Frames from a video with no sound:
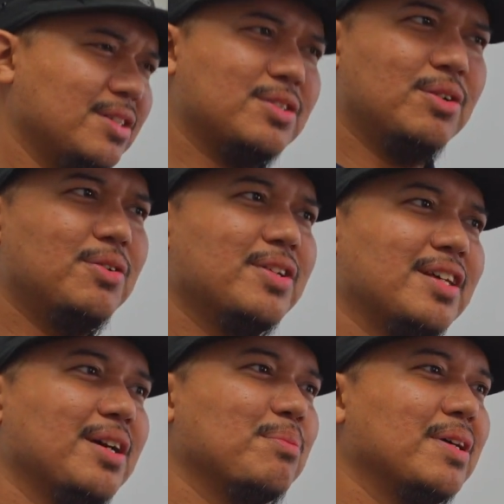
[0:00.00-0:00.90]
to school with oh,
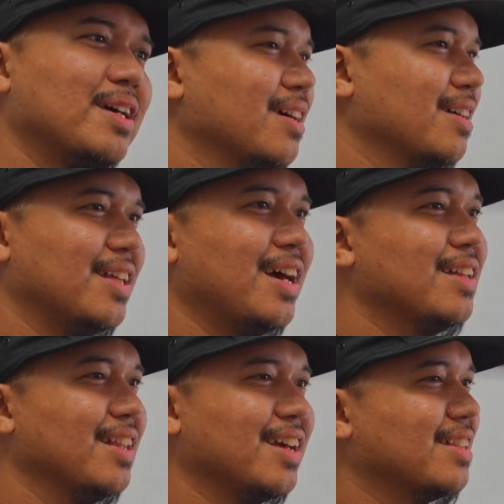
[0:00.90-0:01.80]
him. No
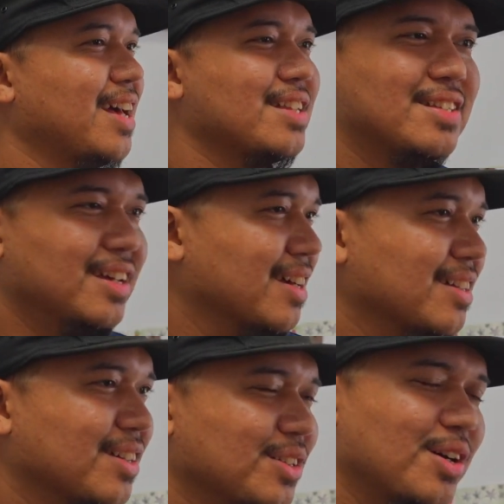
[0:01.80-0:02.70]
that like that's
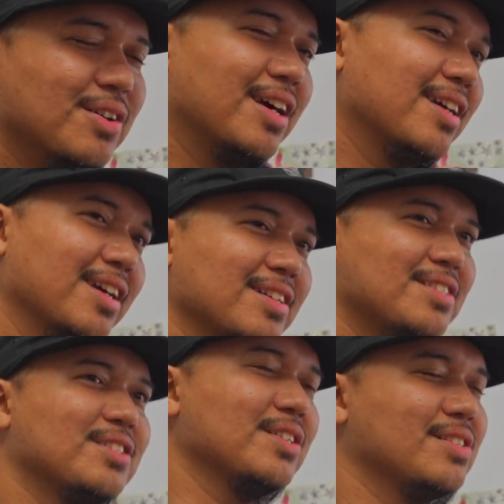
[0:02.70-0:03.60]
it. You know, like
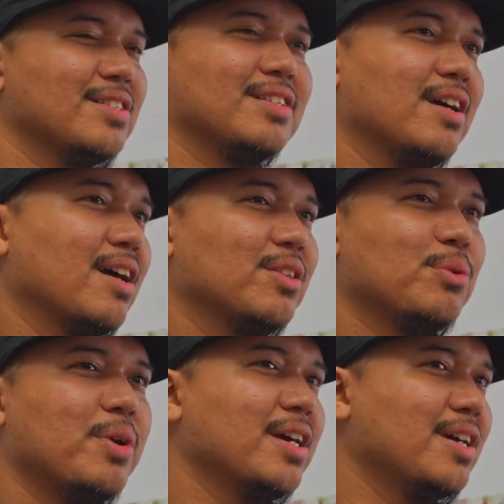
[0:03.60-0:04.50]
it's just got the
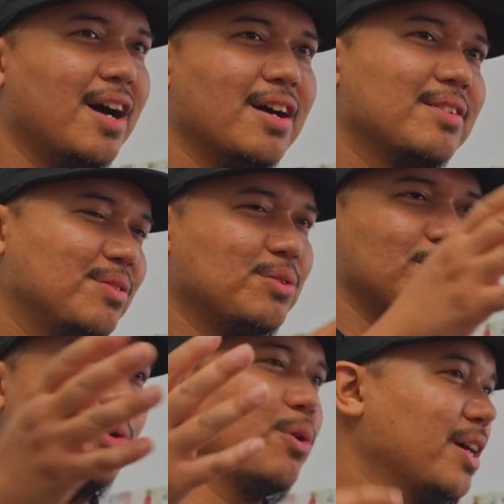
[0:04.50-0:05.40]
way God
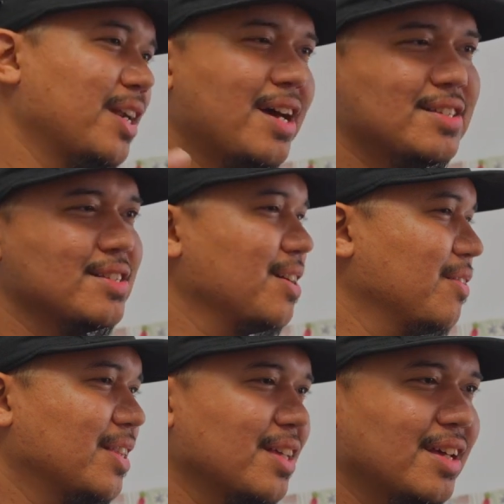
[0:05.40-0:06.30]
yeah. organizes
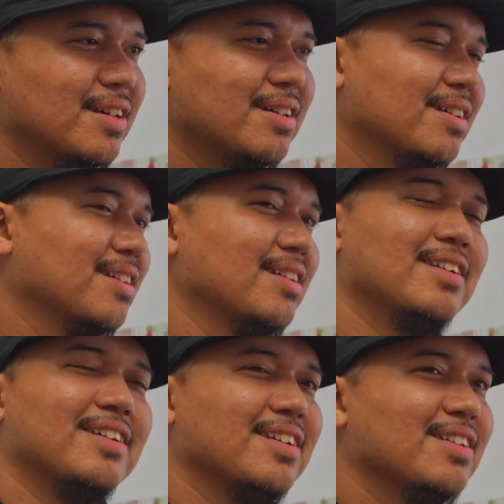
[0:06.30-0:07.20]
everything. Yeah.
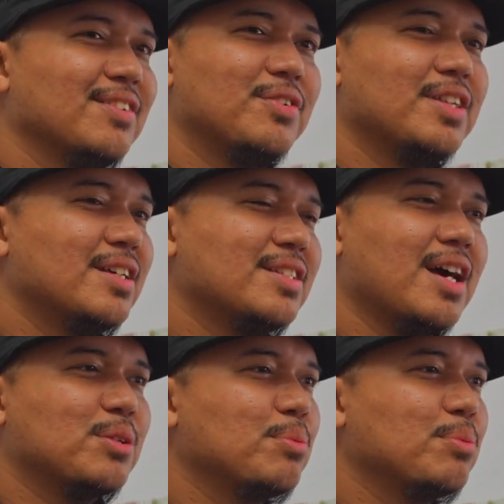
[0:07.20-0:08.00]
So for the exact